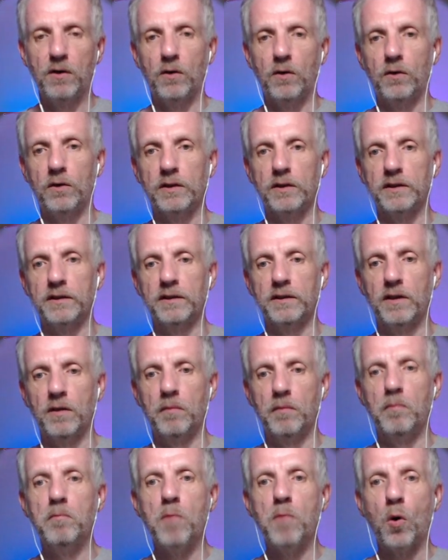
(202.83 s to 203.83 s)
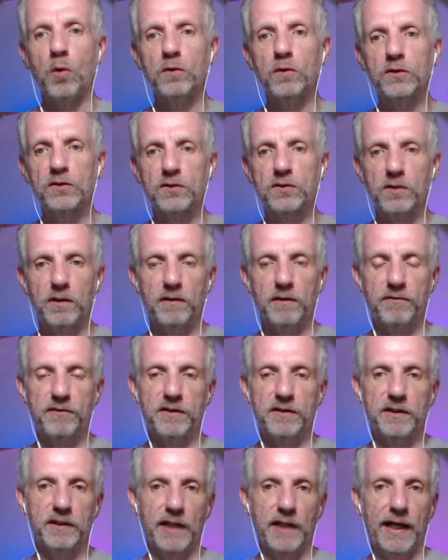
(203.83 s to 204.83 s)
on most of
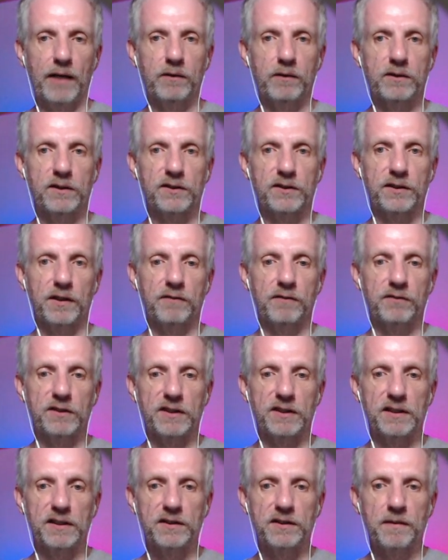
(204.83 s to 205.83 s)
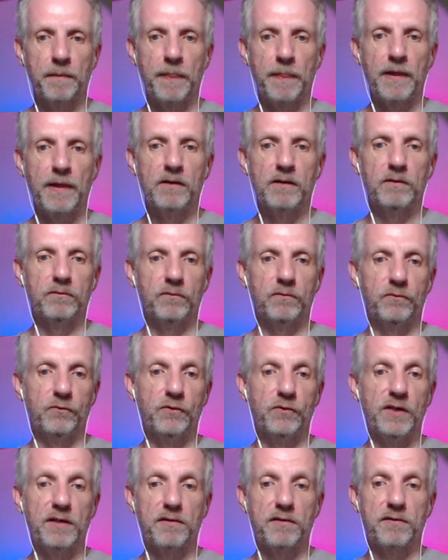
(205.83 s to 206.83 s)
the outer surfaces
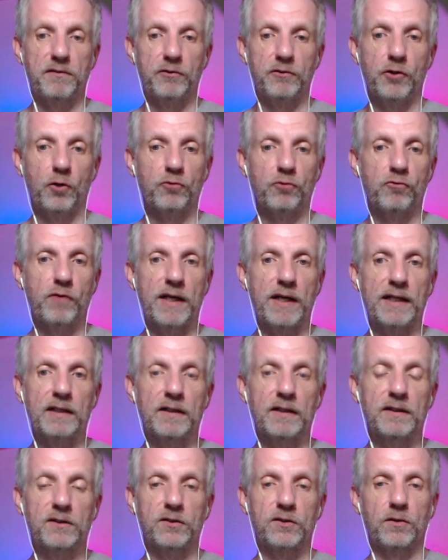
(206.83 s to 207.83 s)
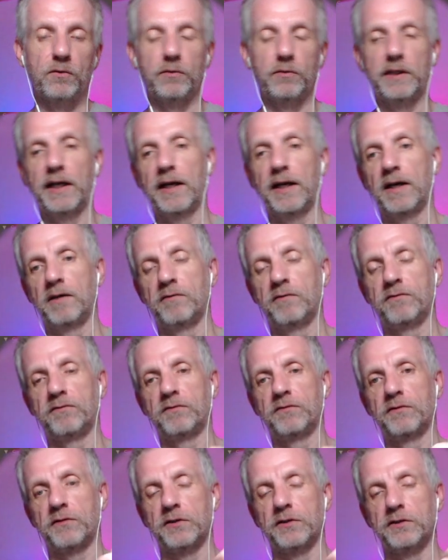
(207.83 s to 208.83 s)
with Node Wrangler, so we have
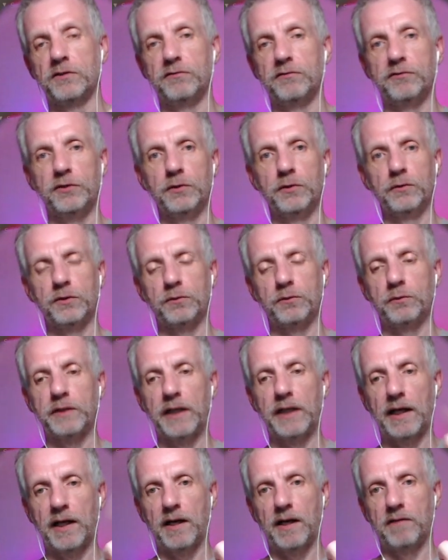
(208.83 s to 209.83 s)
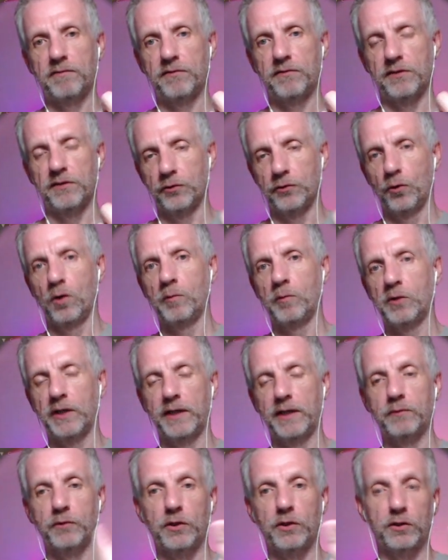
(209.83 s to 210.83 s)
the diffuse, we have the normal,
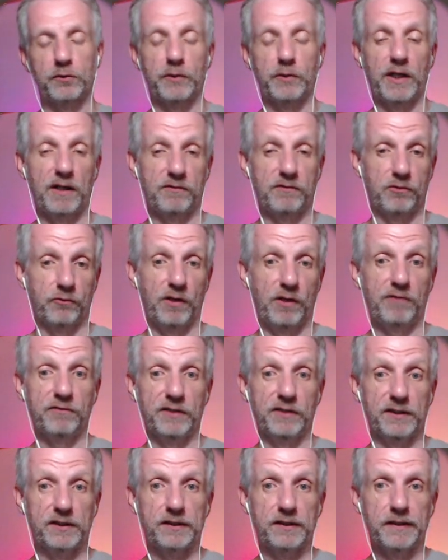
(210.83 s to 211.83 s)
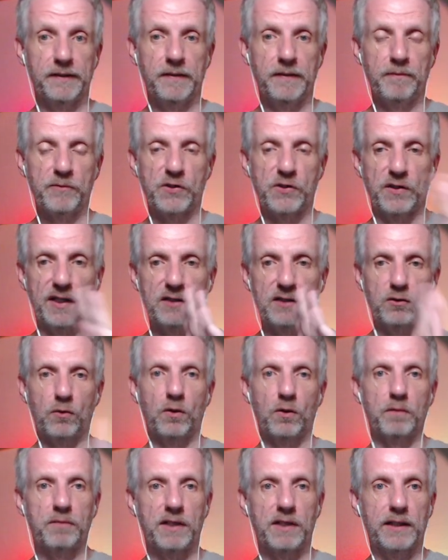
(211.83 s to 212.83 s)
and we also have a roughness. So that's
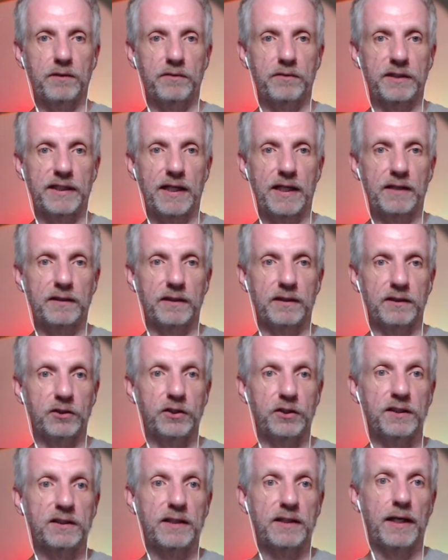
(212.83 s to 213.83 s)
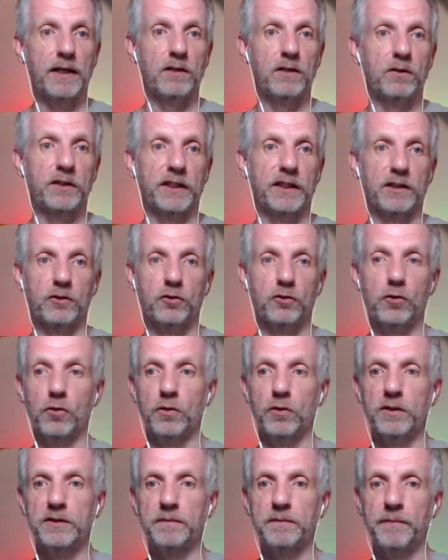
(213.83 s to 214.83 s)
all applied on the character, and she's kind of looking
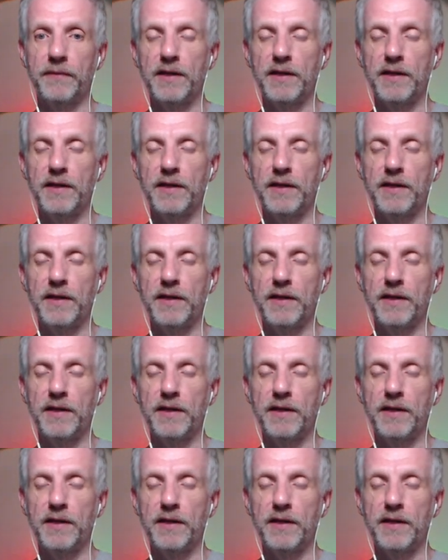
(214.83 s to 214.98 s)
good.